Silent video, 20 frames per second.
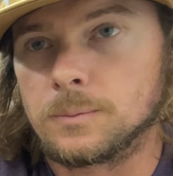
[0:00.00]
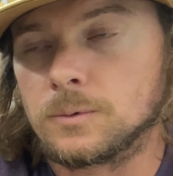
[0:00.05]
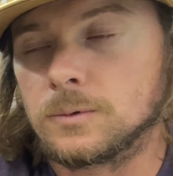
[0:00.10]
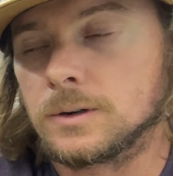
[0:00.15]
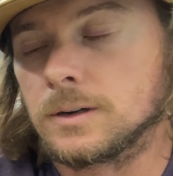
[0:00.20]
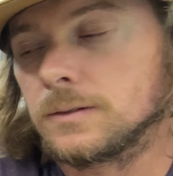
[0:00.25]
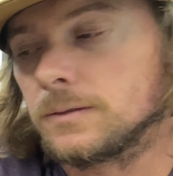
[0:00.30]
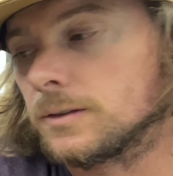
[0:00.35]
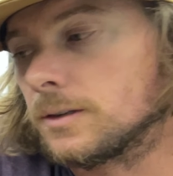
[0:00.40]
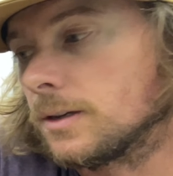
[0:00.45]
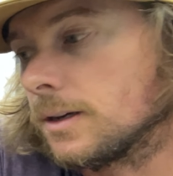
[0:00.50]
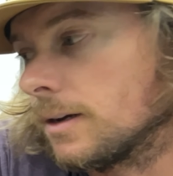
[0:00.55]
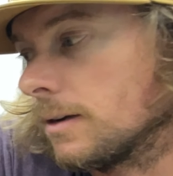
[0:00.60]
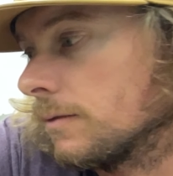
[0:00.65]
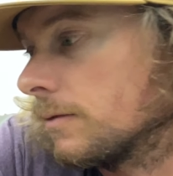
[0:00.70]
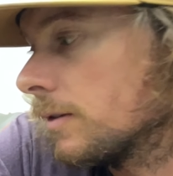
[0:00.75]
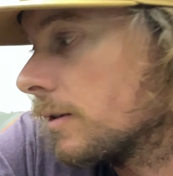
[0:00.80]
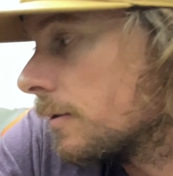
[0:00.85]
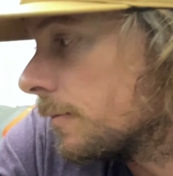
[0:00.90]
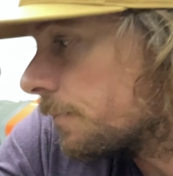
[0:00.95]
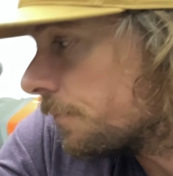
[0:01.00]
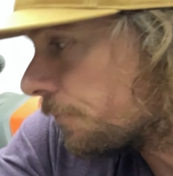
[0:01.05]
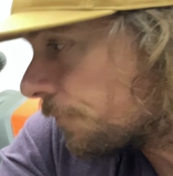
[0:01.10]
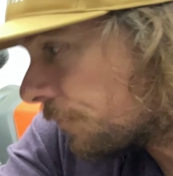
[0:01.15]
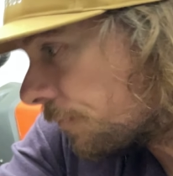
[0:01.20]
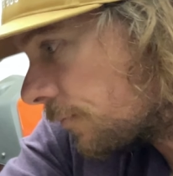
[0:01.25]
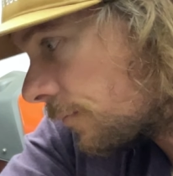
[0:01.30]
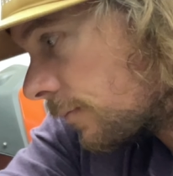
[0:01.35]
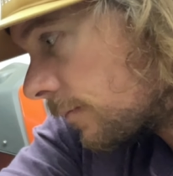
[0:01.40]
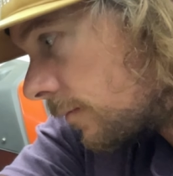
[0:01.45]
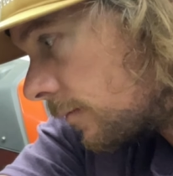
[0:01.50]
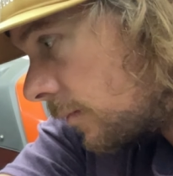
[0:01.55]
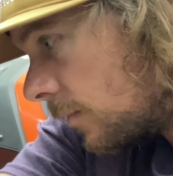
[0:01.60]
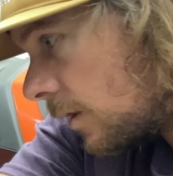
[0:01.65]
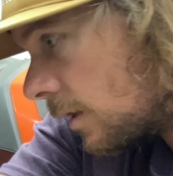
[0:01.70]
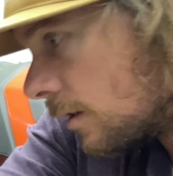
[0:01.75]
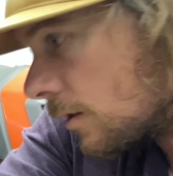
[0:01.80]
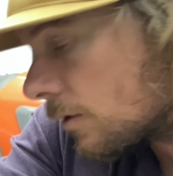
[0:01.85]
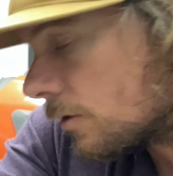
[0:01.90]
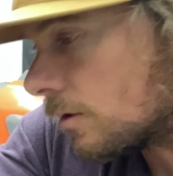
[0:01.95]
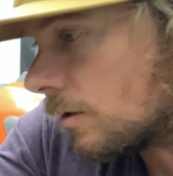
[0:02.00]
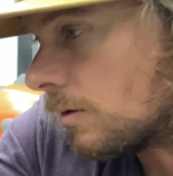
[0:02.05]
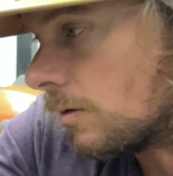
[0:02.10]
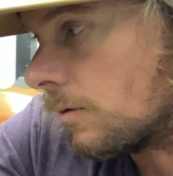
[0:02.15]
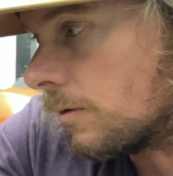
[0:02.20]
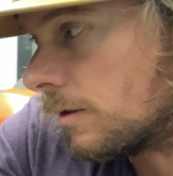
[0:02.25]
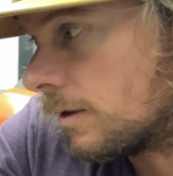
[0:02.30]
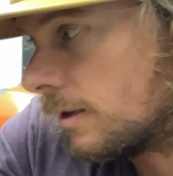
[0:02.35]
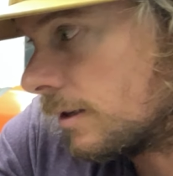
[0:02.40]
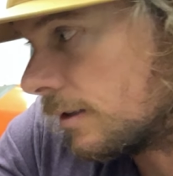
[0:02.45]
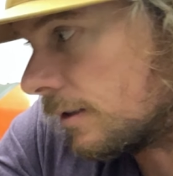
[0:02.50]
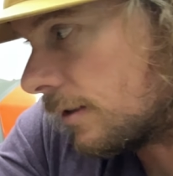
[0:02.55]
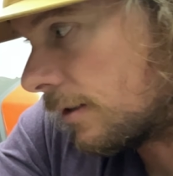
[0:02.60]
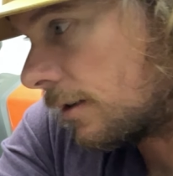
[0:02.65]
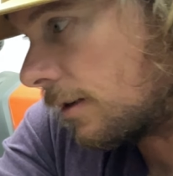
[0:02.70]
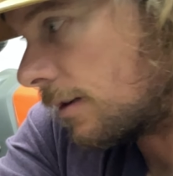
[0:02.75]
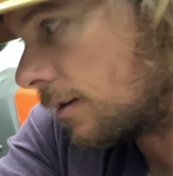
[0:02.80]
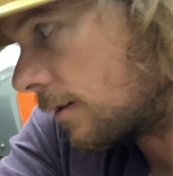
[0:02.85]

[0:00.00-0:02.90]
whatever you have. So this